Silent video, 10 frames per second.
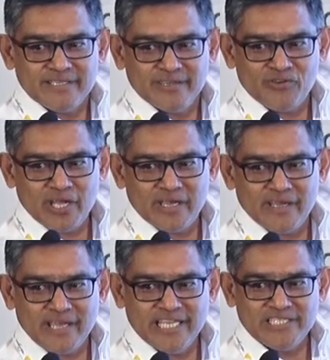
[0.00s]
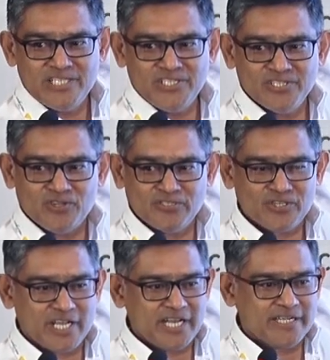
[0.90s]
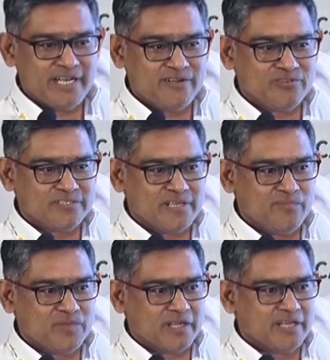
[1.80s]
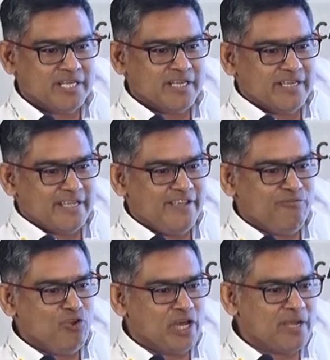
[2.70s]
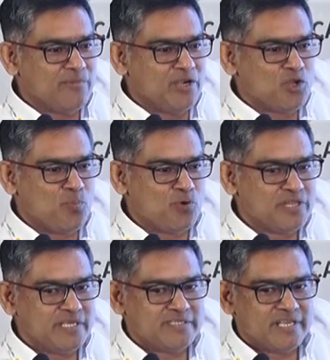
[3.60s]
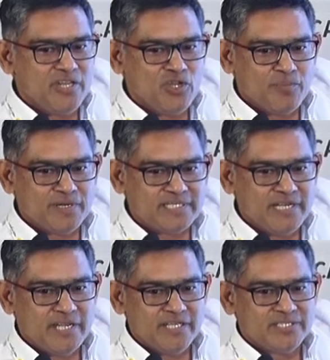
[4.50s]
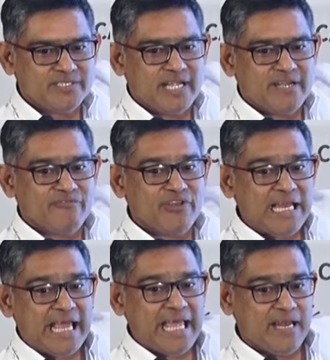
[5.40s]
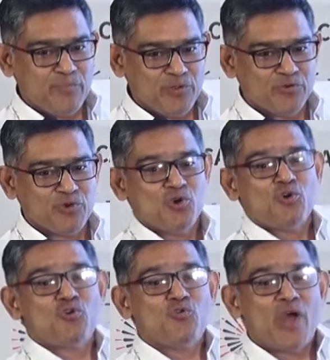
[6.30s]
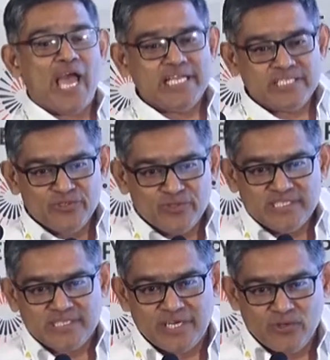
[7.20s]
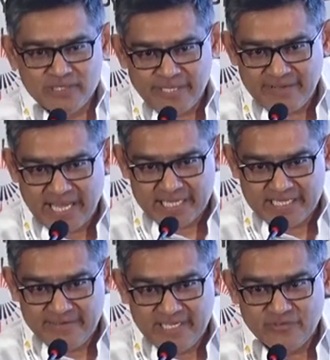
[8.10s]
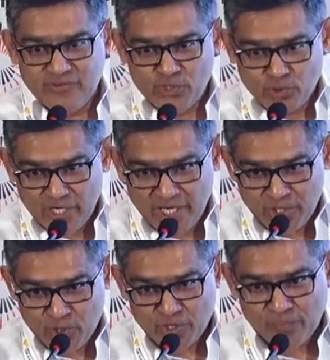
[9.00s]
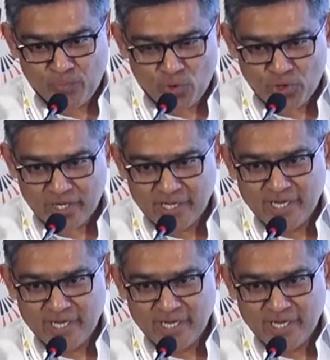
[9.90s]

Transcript: Okay, SDG is also connected to the same thing. If you are able to put this in your presentation, that will help you to achieve these Schedule 7 activities which you need to report